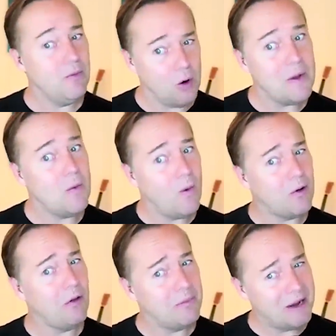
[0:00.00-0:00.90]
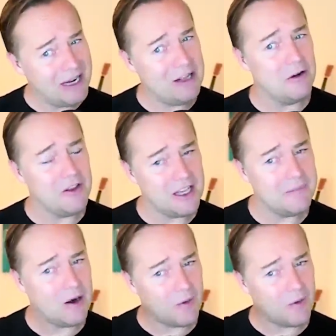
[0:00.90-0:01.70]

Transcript: don't we want all the money to go in the company?